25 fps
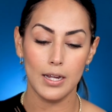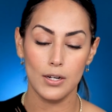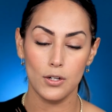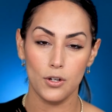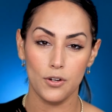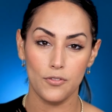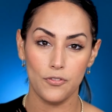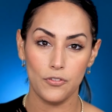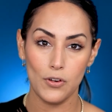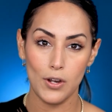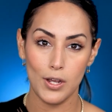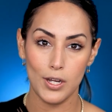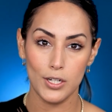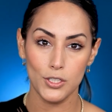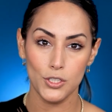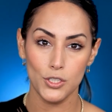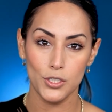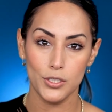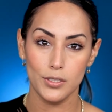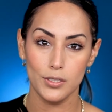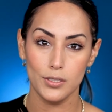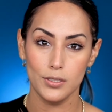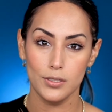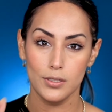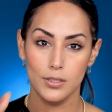I look
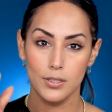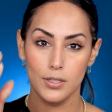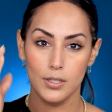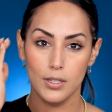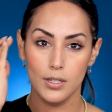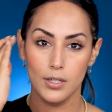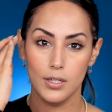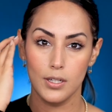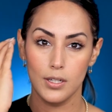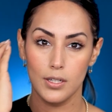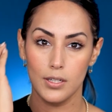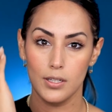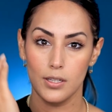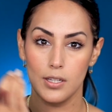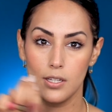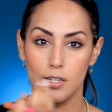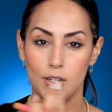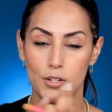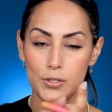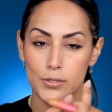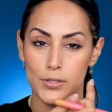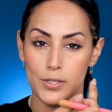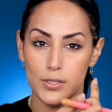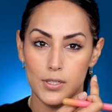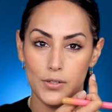flushed.
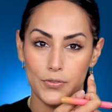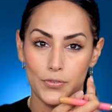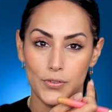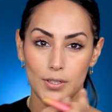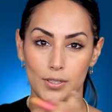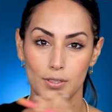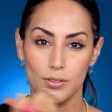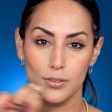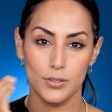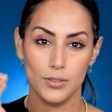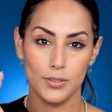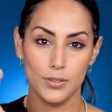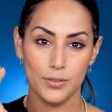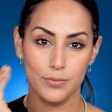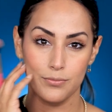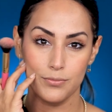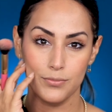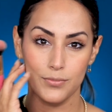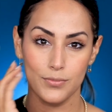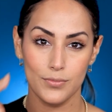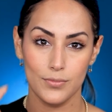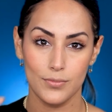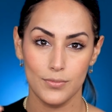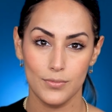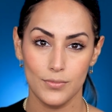Here's the difference.
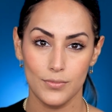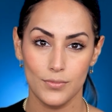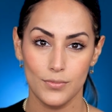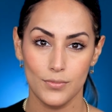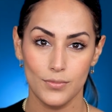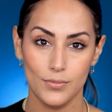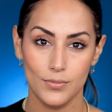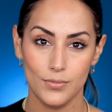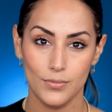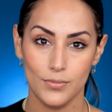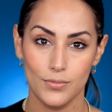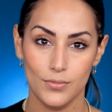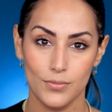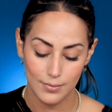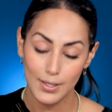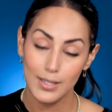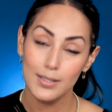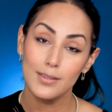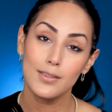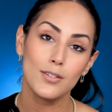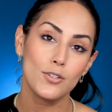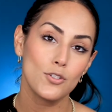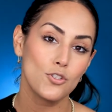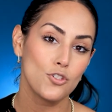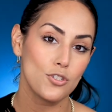
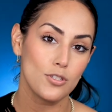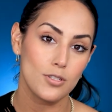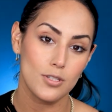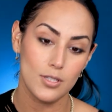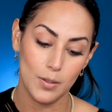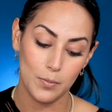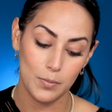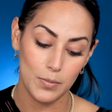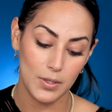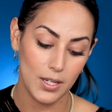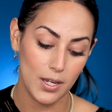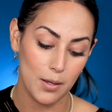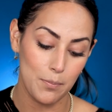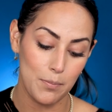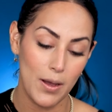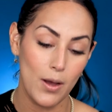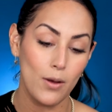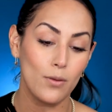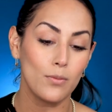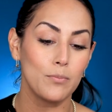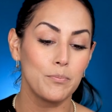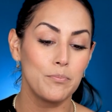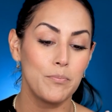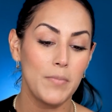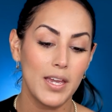And there's just something
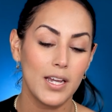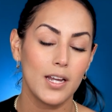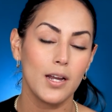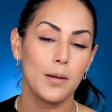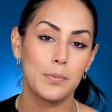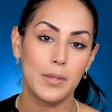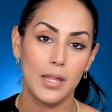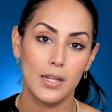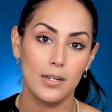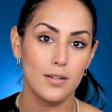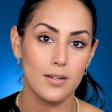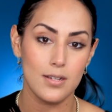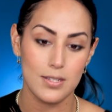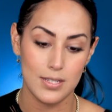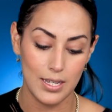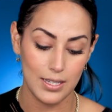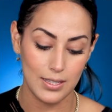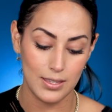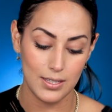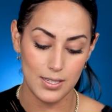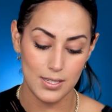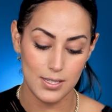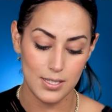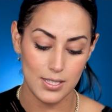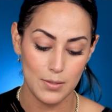about makeup that looks
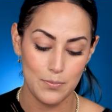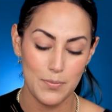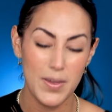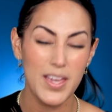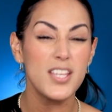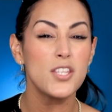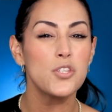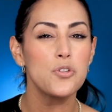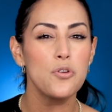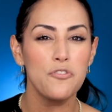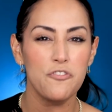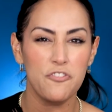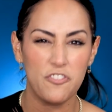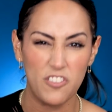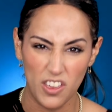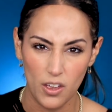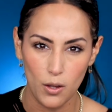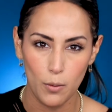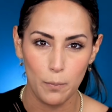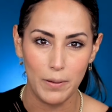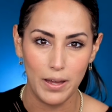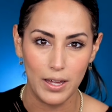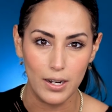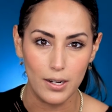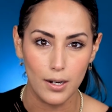like this. It makes you
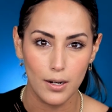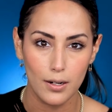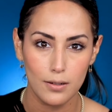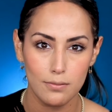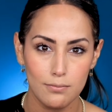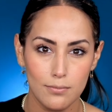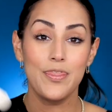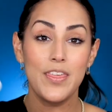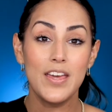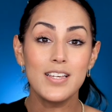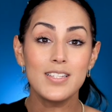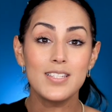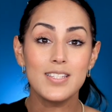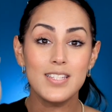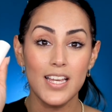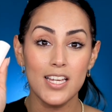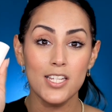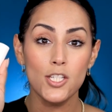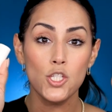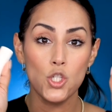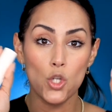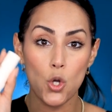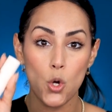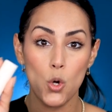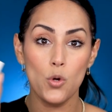feel better. They
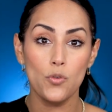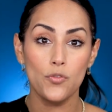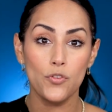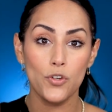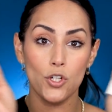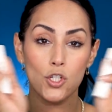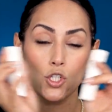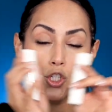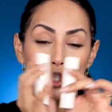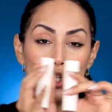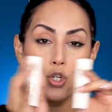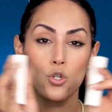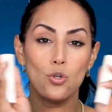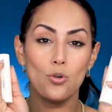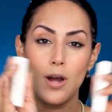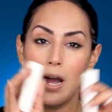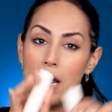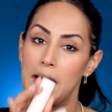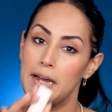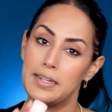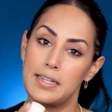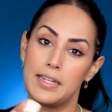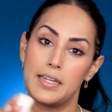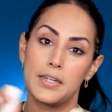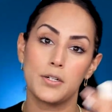sent over two
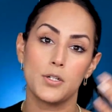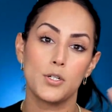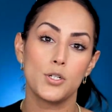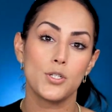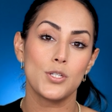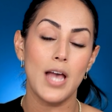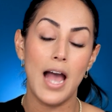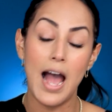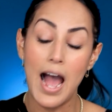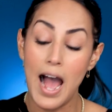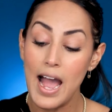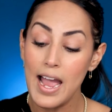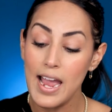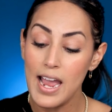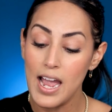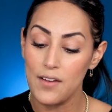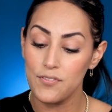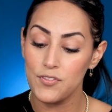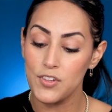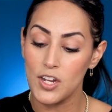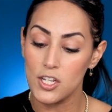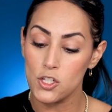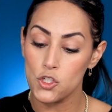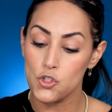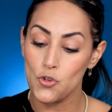highlighters. I
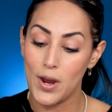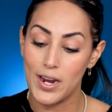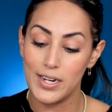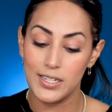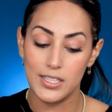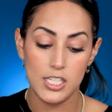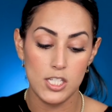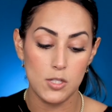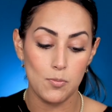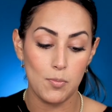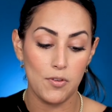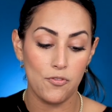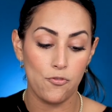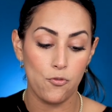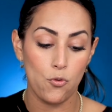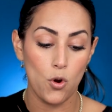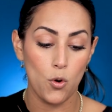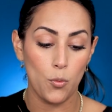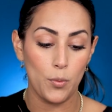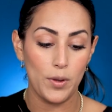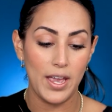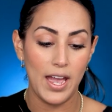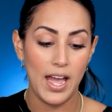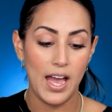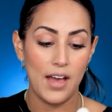have not tried these
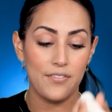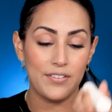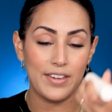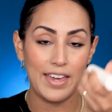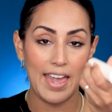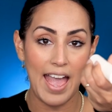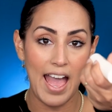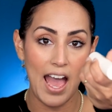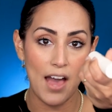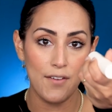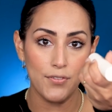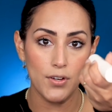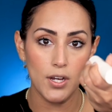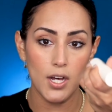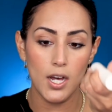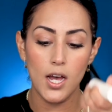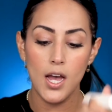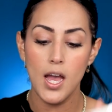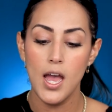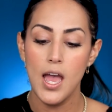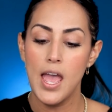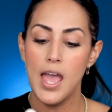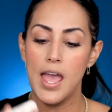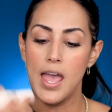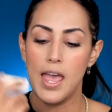before. We have
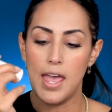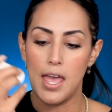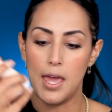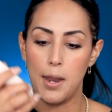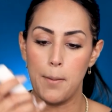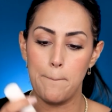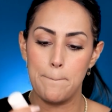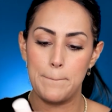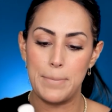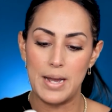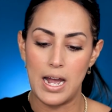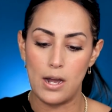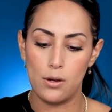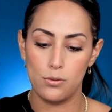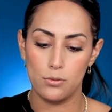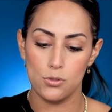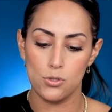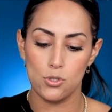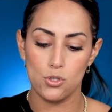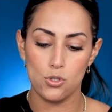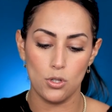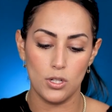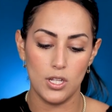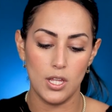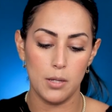Cava and
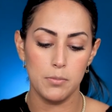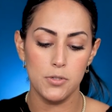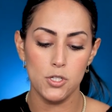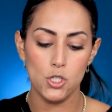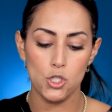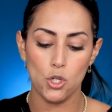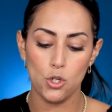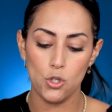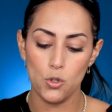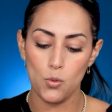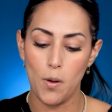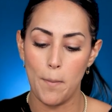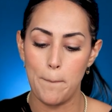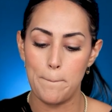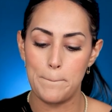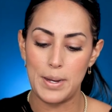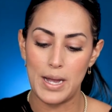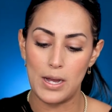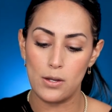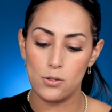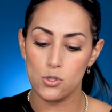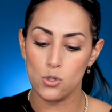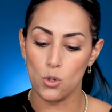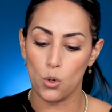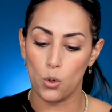Bounce. So let me show you what
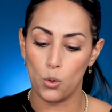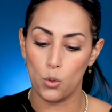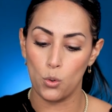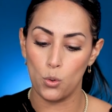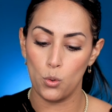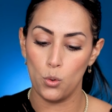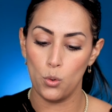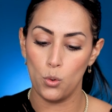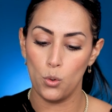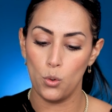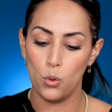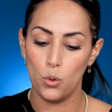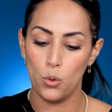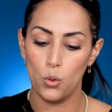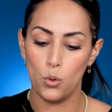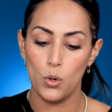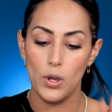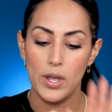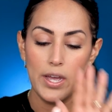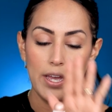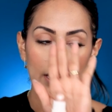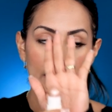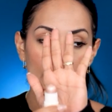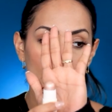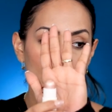Bounce,
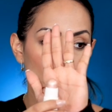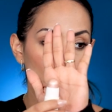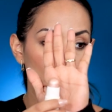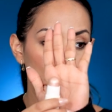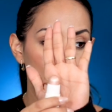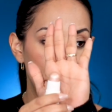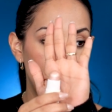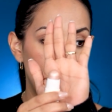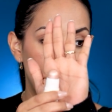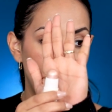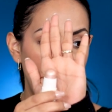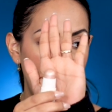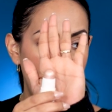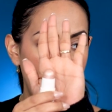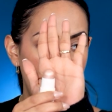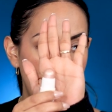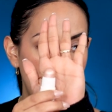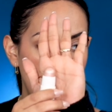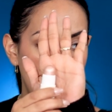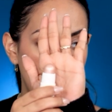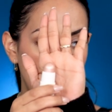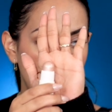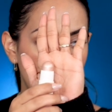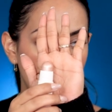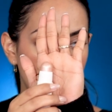oh, here's
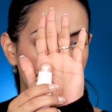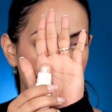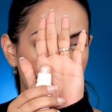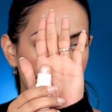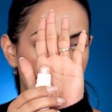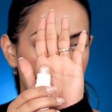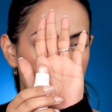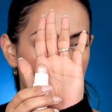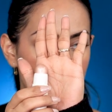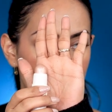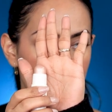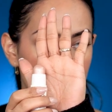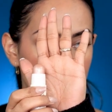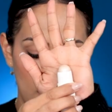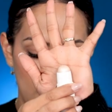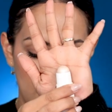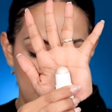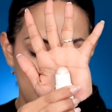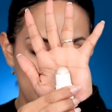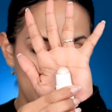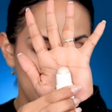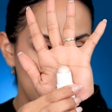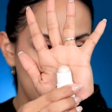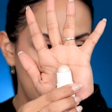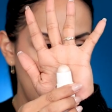Bounce.
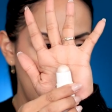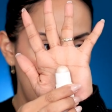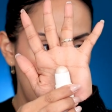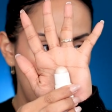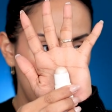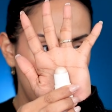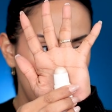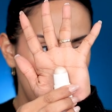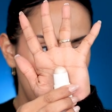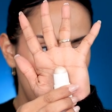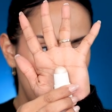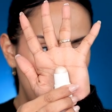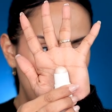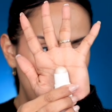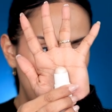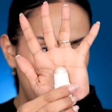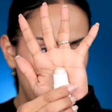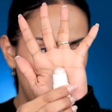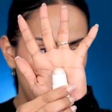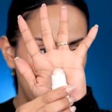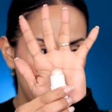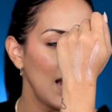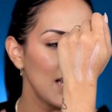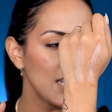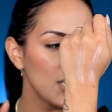Here's Cava.
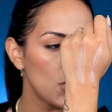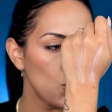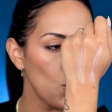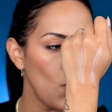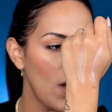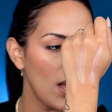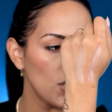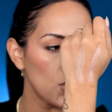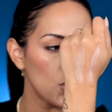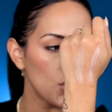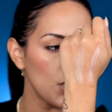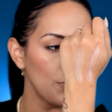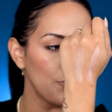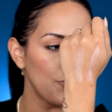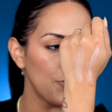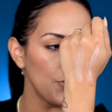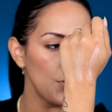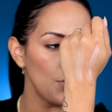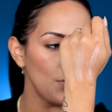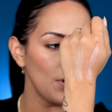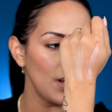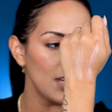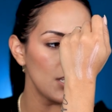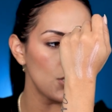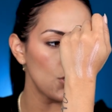I swatched them for
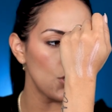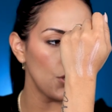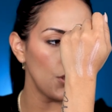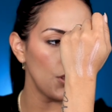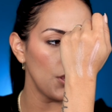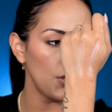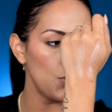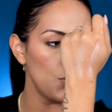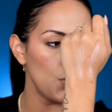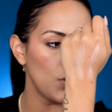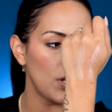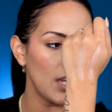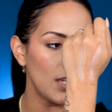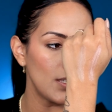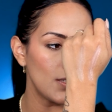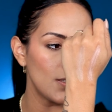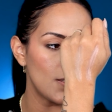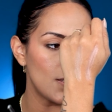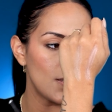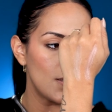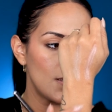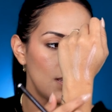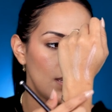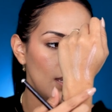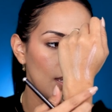you guys so that you can
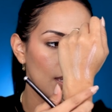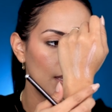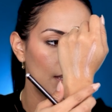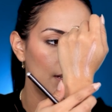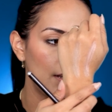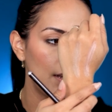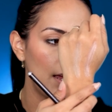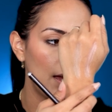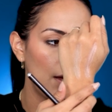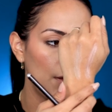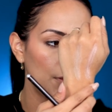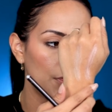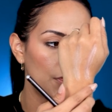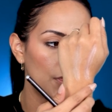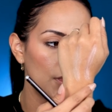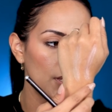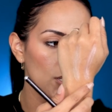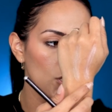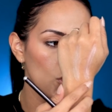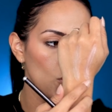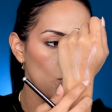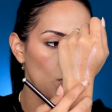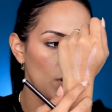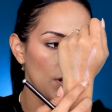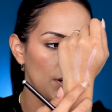see. Now
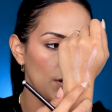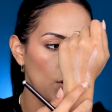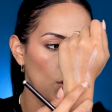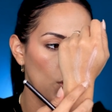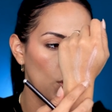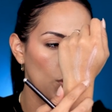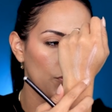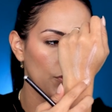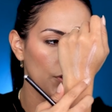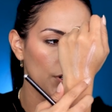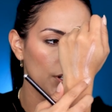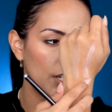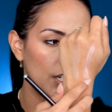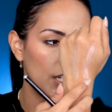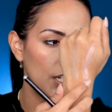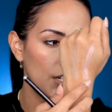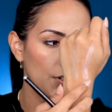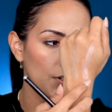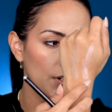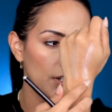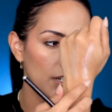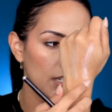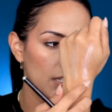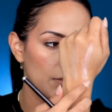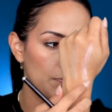this one over
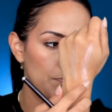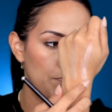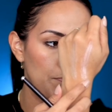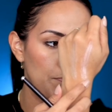here is